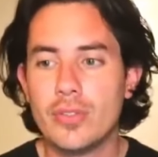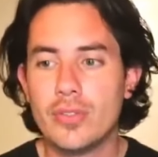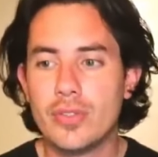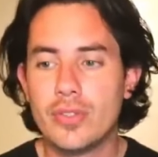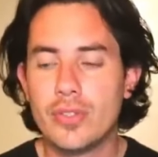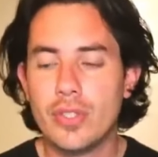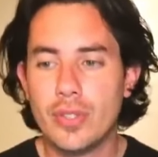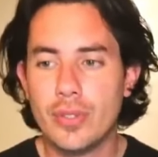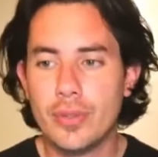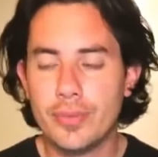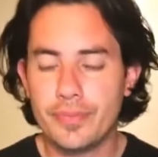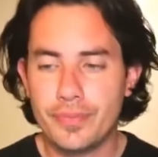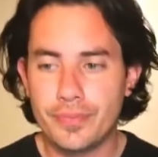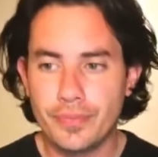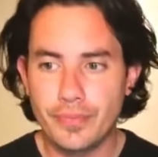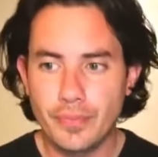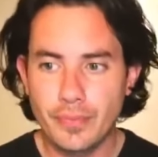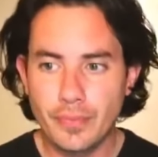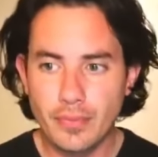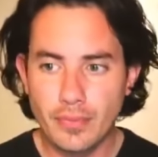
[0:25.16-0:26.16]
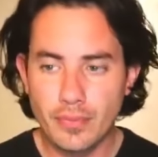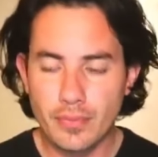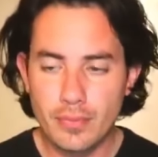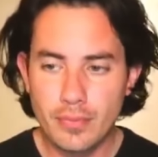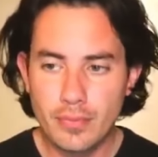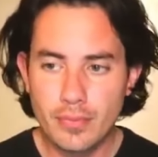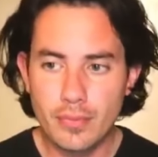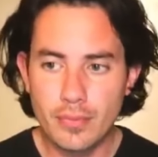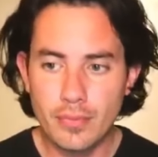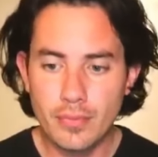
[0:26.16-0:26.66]
So,
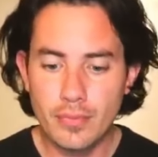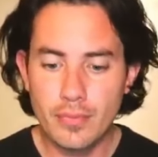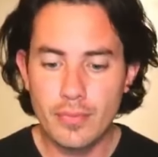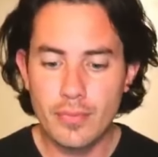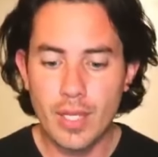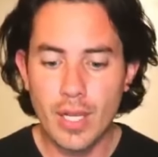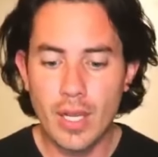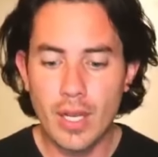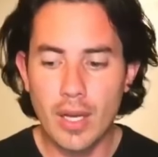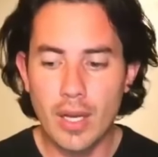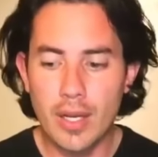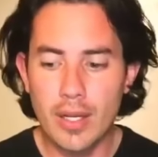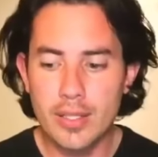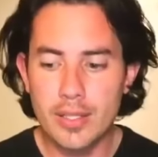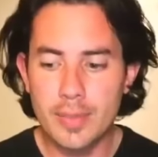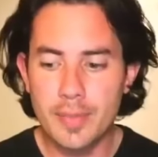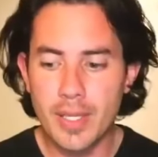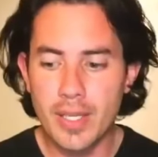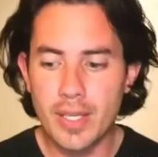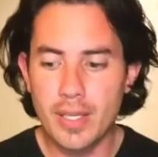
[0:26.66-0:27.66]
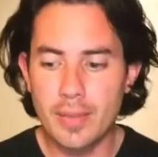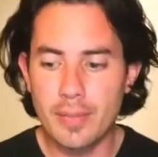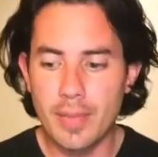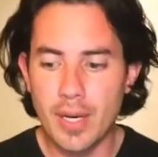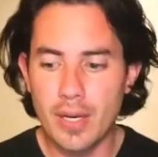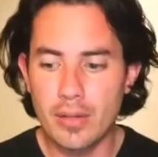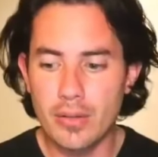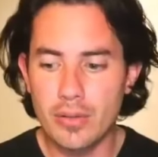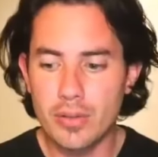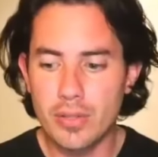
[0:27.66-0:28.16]
uh, speaking
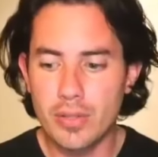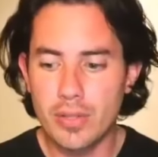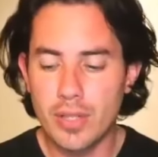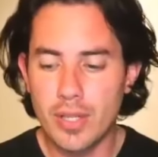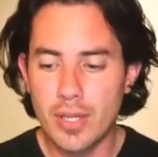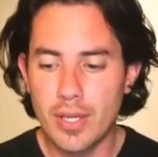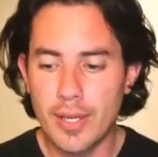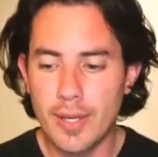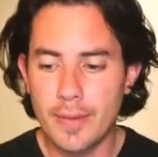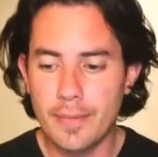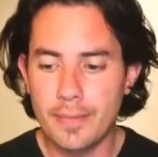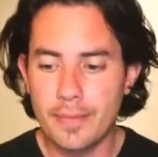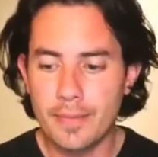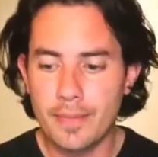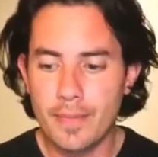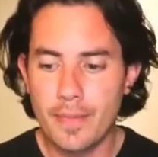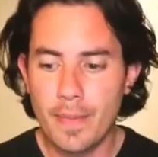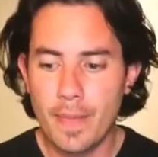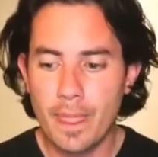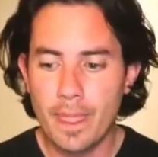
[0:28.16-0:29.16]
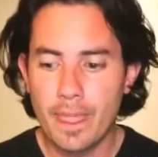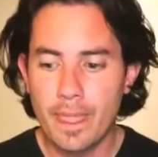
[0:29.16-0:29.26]
about um,